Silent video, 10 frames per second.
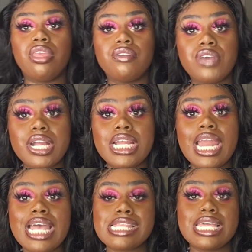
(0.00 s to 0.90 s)
The very
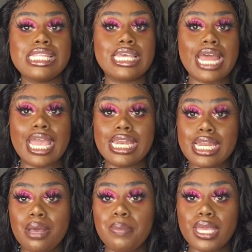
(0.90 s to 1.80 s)
last thing that I
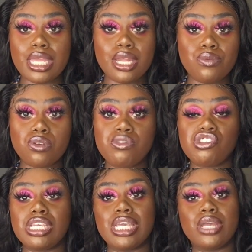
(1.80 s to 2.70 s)
ended up picking up from
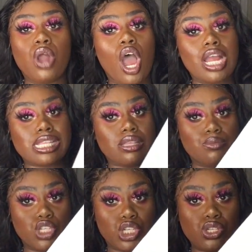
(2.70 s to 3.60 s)
Shein are
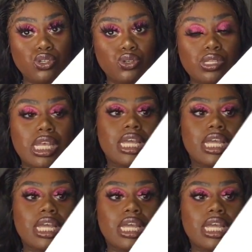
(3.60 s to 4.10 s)
some shoes,